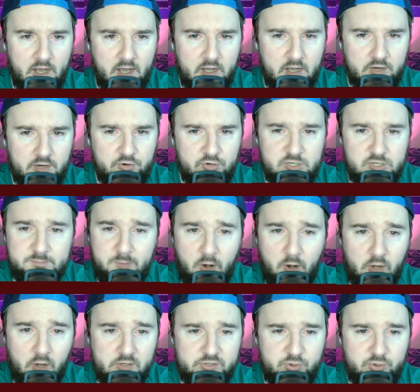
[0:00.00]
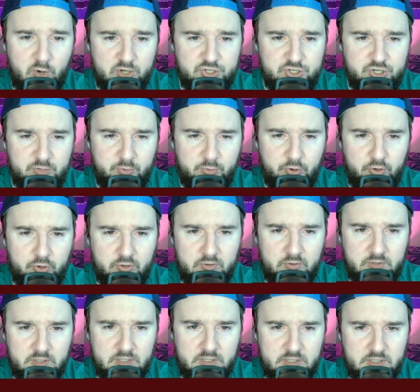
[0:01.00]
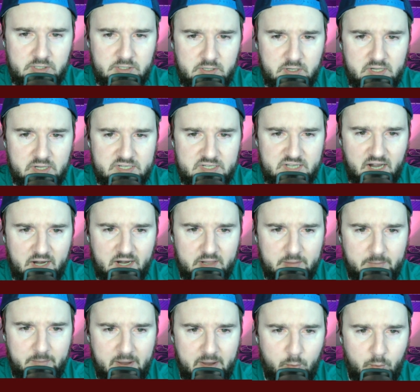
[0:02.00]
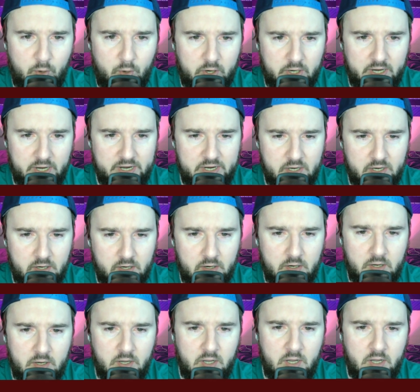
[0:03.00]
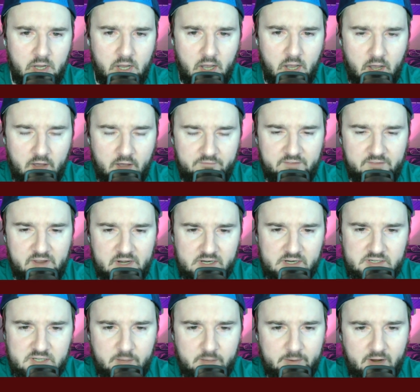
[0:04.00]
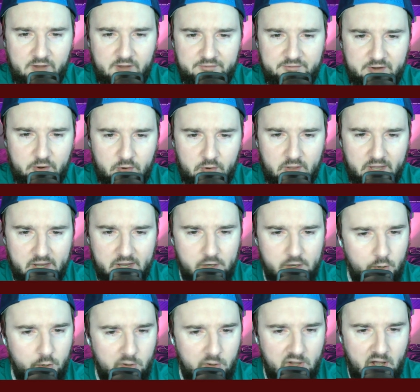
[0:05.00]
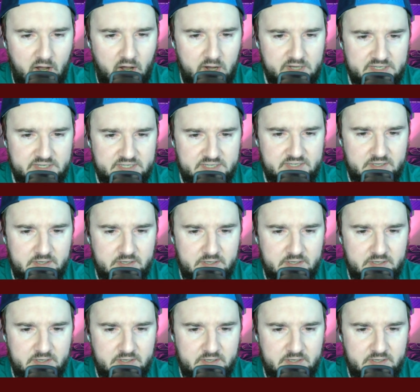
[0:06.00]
Chris Paul is questionable. That's kind of the main one right here. Phoenix coming off an Orlando loss.